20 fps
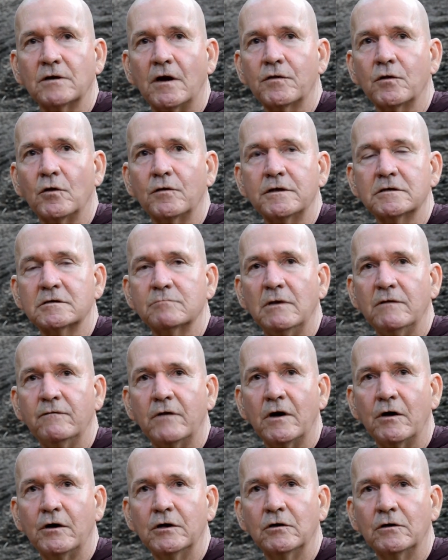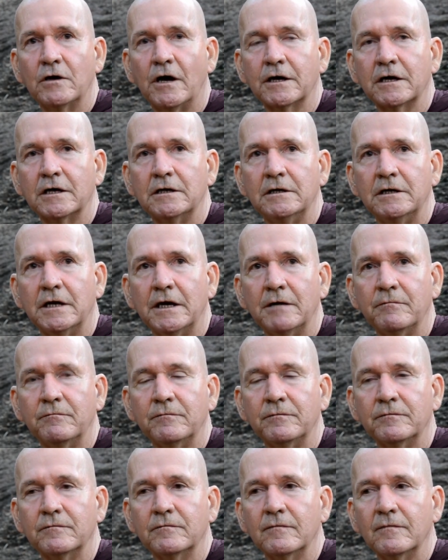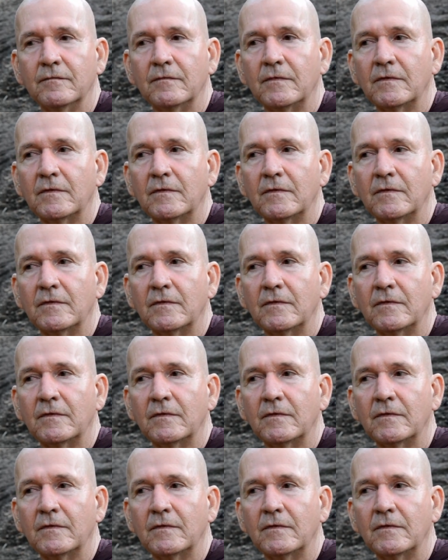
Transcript: So I thought this would be very good. I can um,